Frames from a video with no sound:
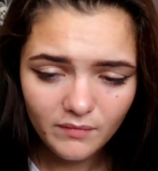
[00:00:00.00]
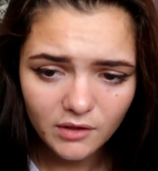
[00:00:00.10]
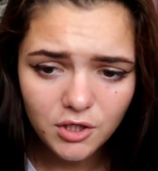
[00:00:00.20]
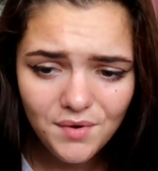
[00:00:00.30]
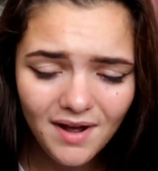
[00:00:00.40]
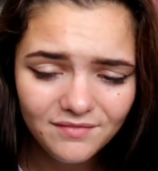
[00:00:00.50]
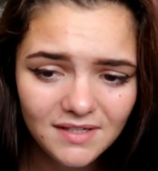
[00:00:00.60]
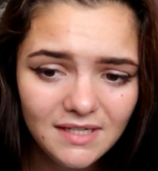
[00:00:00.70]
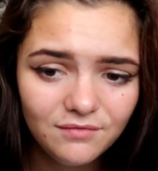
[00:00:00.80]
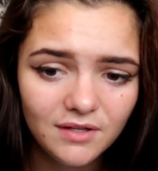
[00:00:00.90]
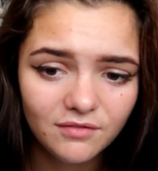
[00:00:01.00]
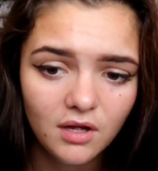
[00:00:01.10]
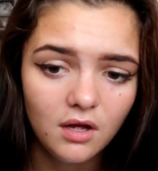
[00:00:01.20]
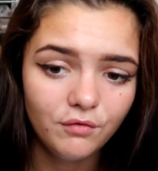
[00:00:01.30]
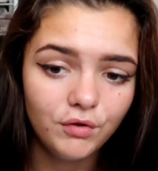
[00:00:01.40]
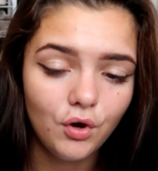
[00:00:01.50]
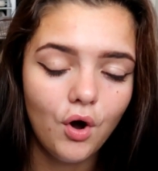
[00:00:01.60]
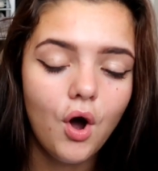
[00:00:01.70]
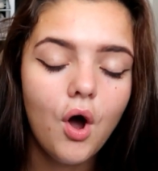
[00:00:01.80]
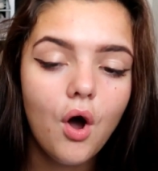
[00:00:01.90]
you have to live with for your
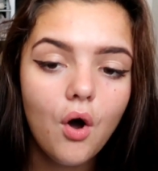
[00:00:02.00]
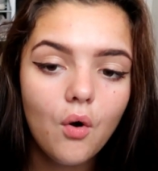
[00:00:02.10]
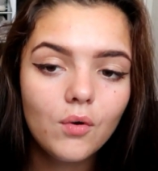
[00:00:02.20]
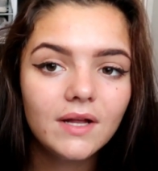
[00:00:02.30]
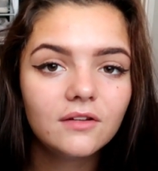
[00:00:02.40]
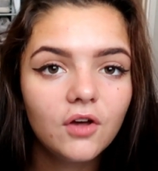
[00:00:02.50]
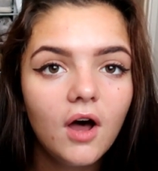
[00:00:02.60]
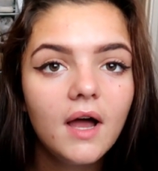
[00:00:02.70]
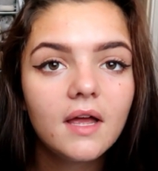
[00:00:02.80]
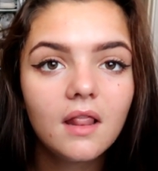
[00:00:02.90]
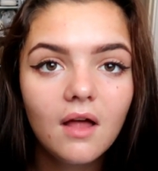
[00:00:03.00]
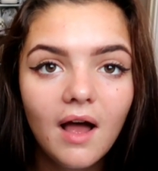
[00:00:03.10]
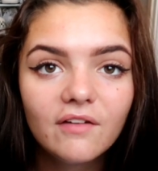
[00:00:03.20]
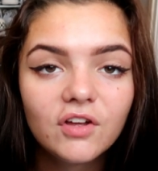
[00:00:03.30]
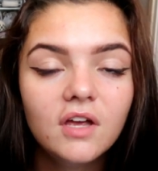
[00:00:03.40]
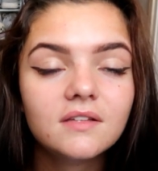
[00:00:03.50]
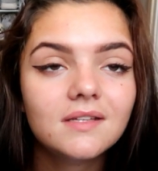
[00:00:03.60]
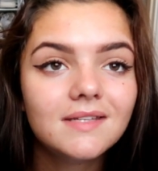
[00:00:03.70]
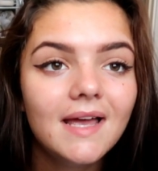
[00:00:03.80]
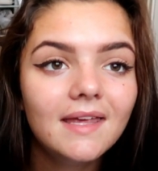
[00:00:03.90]
whole entire life. So
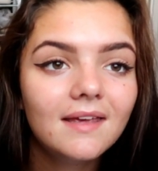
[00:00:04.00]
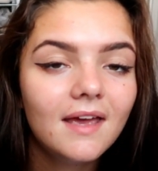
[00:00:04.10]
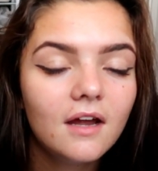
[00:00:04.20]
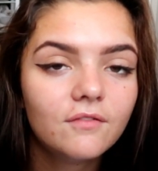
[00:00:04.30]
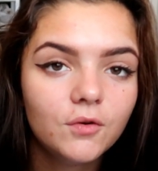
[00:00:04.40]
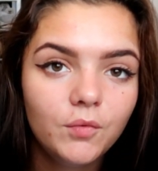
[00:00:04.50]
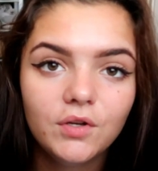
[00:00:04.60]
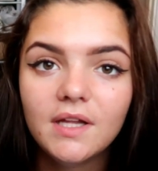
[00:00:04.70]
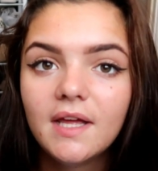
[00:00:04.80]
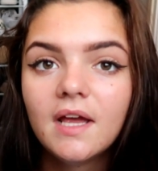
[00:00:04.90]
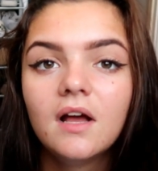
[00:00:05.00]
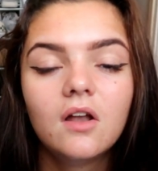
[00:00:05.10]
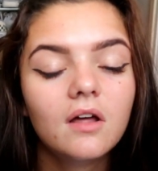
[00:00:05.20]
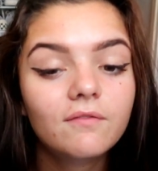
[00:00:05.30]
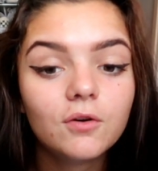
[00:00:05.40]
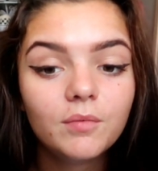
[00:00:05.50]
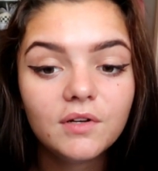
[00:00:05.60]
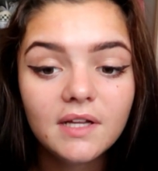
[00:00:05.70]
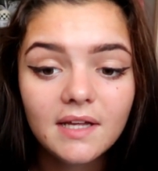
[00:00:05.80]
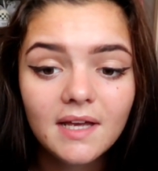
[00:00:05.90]
take care of your body, love your
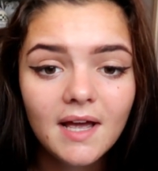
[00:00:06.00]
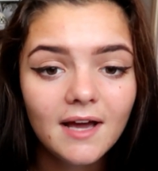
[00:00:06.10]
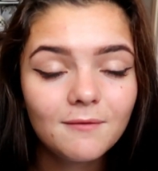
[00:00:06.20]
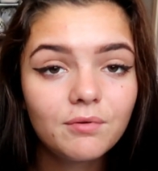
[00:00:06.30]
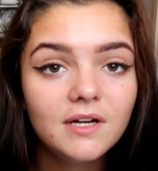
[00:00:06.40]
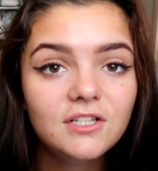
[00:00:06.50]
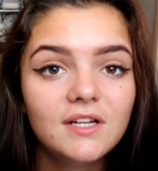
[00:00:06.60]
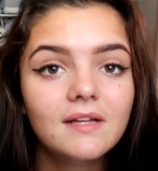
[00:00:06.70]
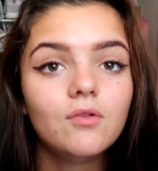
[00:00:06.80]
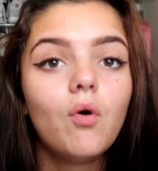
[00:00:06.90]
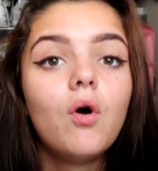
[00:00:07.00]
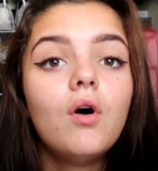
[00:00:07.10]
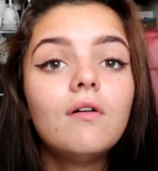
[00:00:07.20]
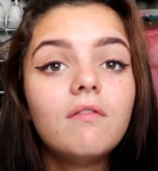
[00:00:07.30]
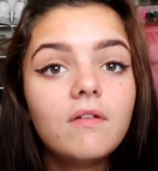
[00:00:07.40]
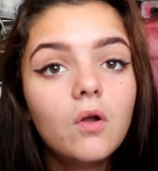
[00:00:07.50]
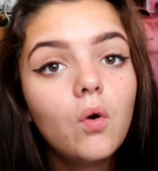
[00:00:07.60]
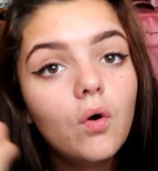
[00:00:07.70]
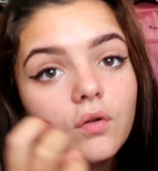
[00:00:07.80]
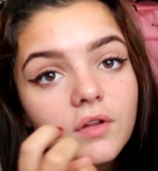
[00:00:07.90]
body, and appreciate your
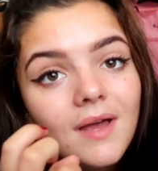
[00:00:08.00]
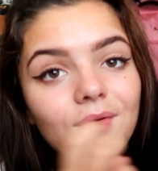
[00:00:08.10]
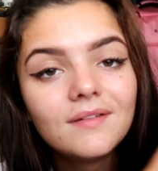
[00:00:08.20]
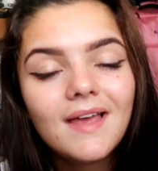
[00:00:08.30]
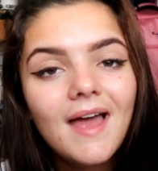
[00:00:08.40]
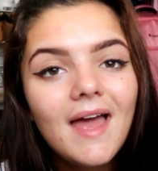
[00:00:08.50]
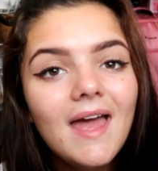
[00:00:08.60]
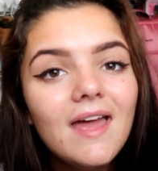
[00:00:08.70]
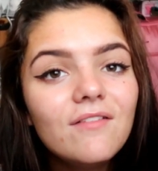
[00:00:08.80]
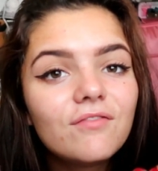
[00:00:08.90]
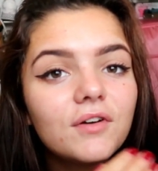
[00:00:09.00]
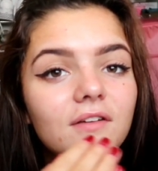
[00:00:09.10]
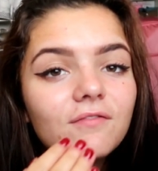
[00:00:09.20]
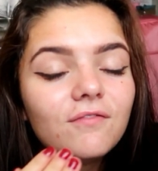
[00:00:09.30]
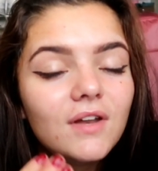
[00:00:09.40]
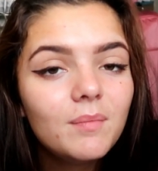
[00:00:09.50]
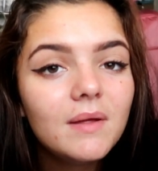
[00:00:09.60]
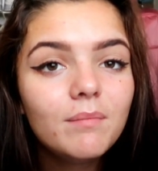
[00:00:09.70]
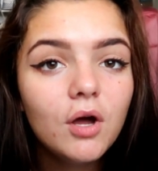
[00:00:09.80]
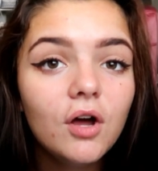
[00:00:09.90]
flaws, because every
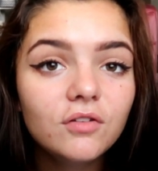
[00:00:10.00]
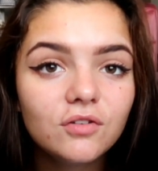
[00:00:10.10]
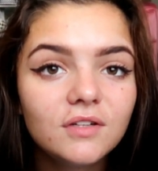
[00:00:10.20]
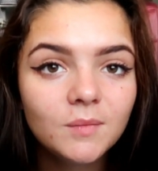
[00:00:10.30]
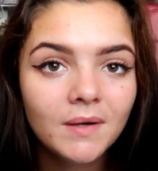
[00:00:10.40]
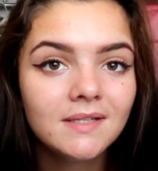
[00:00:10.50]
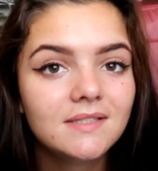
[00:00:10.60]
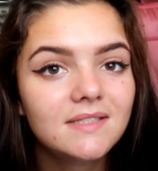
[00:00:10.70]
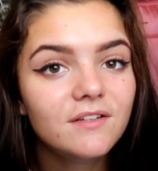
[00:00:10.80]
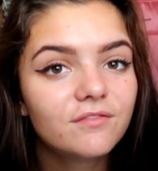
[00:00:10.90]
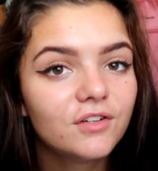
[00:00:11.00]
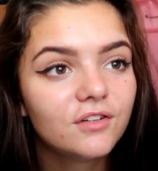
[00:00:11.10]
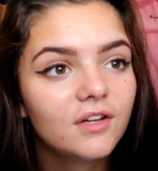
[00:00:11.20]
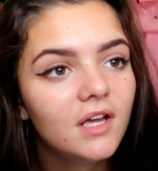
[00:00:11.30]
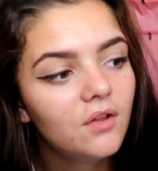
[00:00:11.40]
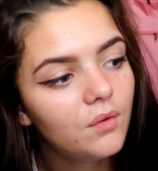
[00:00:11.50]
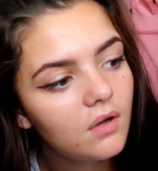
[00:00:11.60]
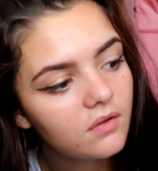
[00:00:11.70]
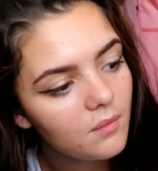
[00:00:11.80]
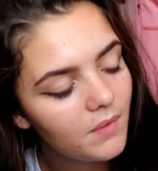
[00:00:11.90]
flipping person on this planet is different. So
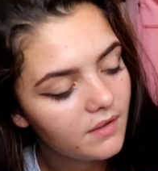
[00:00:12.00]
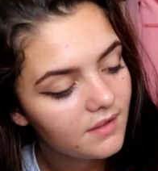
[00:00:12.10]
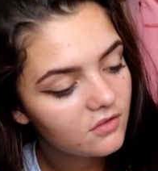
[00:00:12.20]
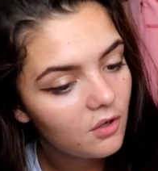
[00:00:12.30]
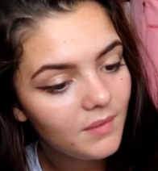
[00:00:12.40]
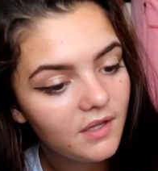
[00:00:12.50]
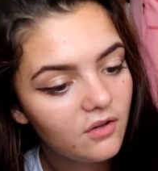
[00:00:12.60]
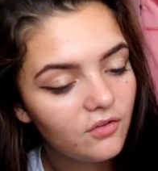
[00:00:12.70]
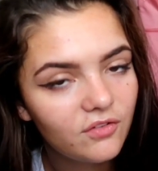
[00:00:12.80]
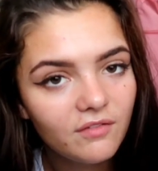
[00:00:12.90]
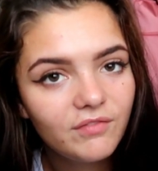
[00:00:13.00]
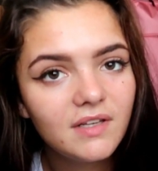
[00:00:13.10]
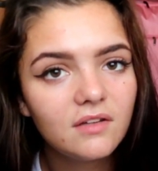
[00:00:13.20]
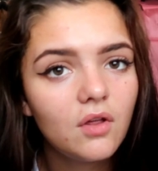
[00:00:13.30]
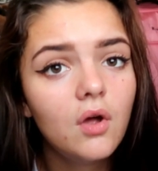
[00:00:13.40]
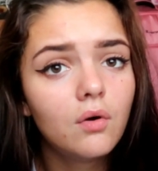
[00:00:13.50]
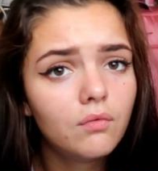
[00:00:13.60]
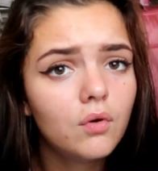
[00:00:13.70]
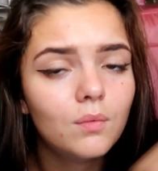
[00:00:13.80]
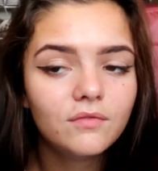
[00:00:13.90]
if someone is commenting on something that's
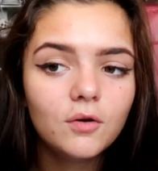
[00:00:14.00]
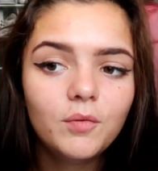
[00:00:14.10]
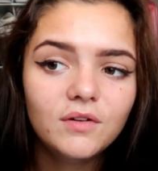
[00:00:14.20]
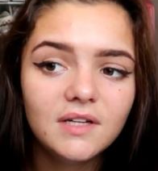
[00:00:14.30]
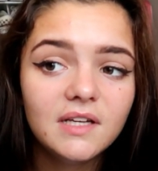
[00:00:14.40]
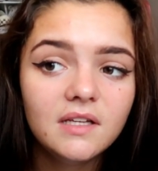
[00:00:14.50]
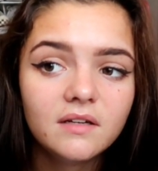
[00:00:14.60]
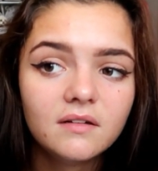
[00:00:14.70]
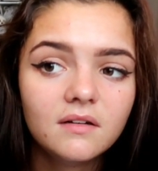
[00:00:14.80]
wrong with your body,